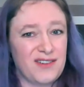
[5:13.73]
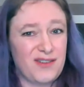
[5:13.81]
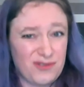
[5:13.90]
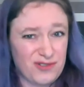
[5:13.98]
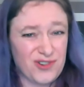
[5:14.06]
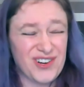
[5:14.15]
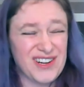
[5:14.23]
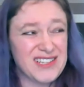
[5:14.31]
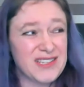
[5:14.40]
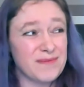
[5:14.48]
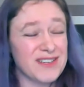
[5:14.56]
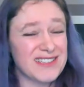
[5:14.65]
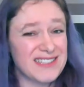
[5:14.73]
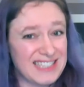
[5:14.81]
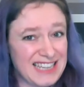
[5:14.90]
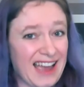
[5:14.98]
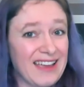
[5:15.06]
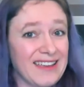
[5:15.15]
On Christmas
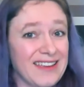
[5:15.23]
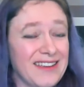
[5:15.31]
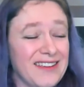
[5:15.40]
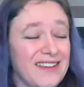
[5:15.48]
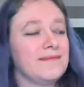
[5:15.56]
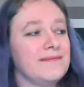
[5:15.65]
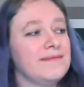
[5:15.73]
Day.